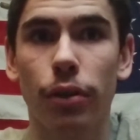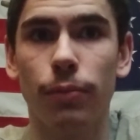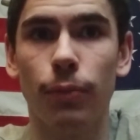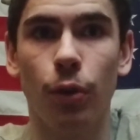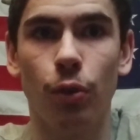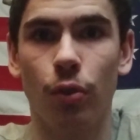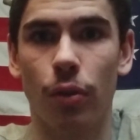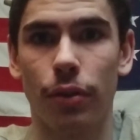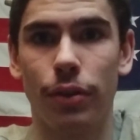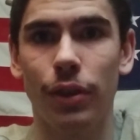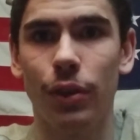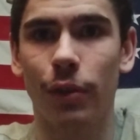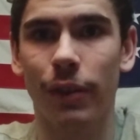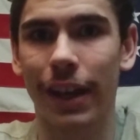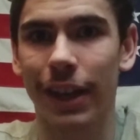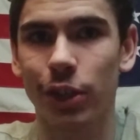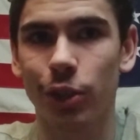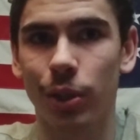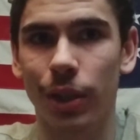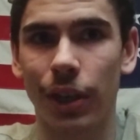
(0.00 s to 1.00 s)
mudras. You don't
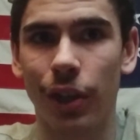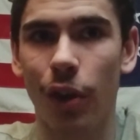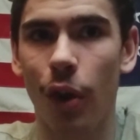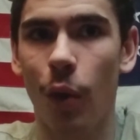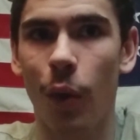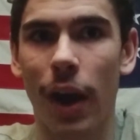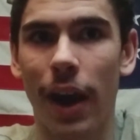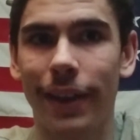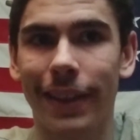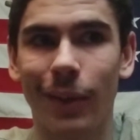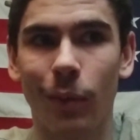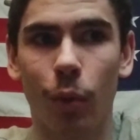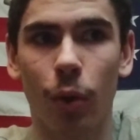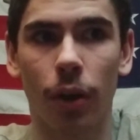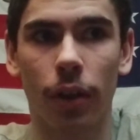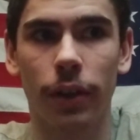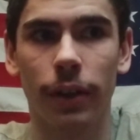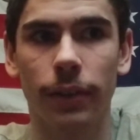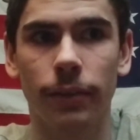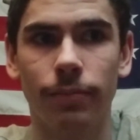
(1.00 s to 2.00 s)
actually know how they
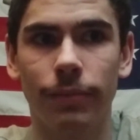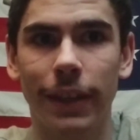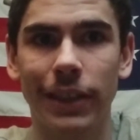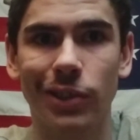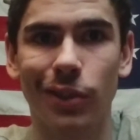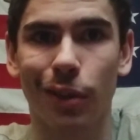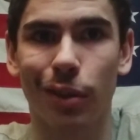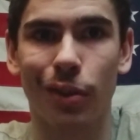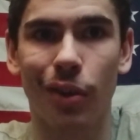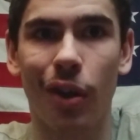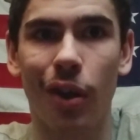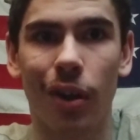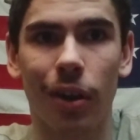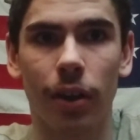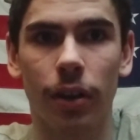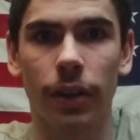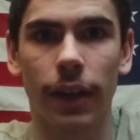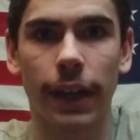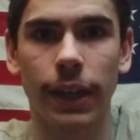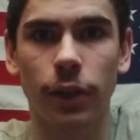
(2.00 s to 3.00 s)
work. They just
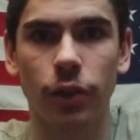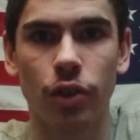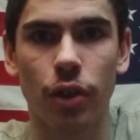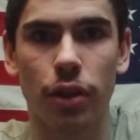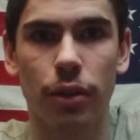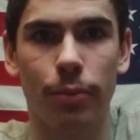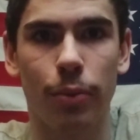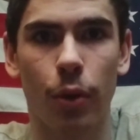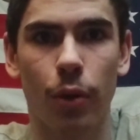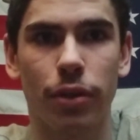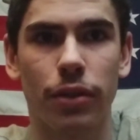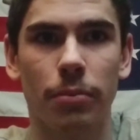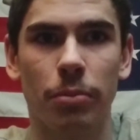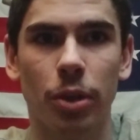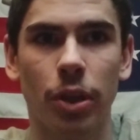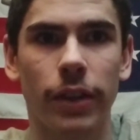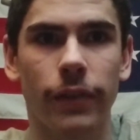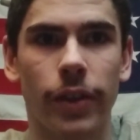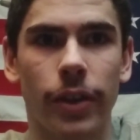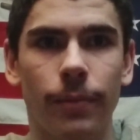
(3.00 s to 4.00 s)
are, and you're just supposed to
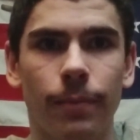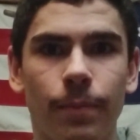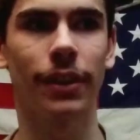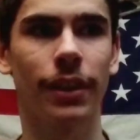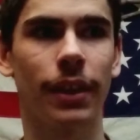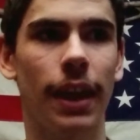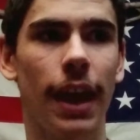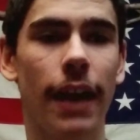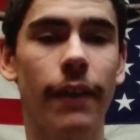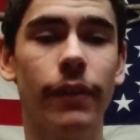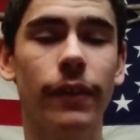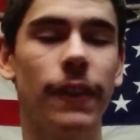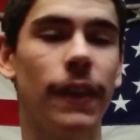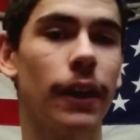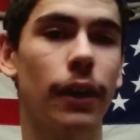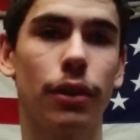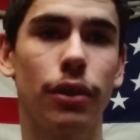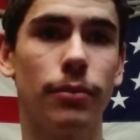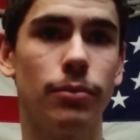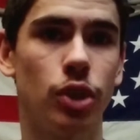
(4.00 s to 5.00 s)
believe it.
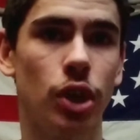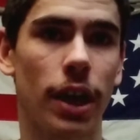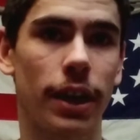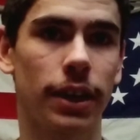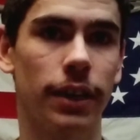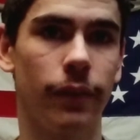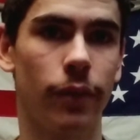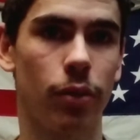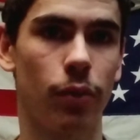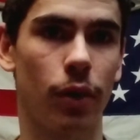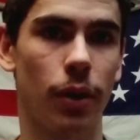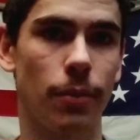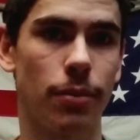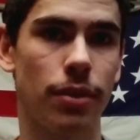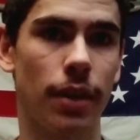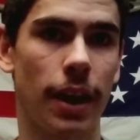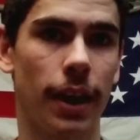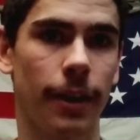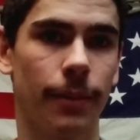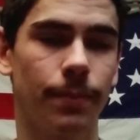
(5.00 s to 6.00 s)
Everything is subjective, is what I'm
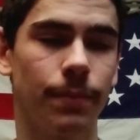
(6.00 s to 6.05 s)
saying.